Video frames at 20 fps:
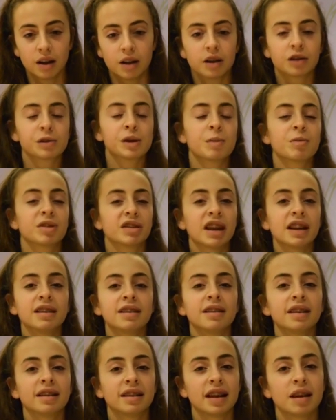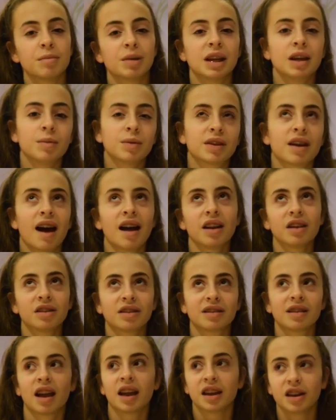So we presented it to him and he was kind of
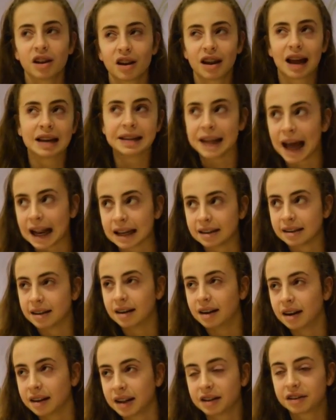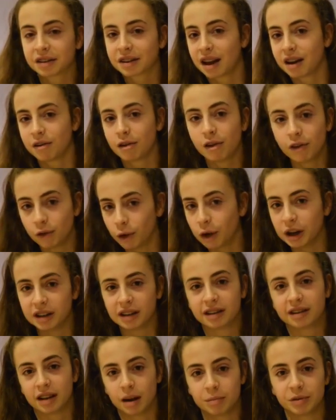just like, you know, like dads are, they just kind of avoid the
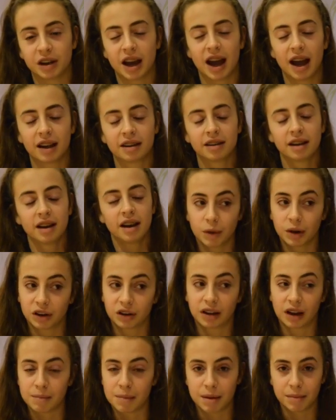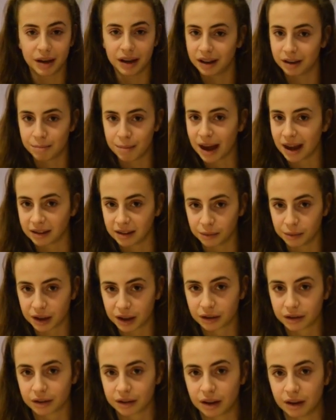subject. We're just like, maybe he's messing with
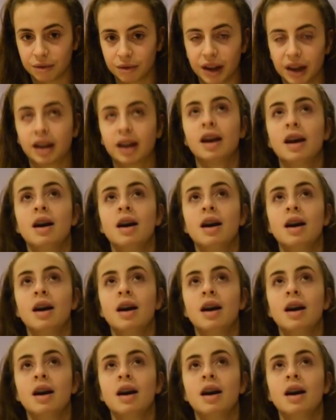us or something.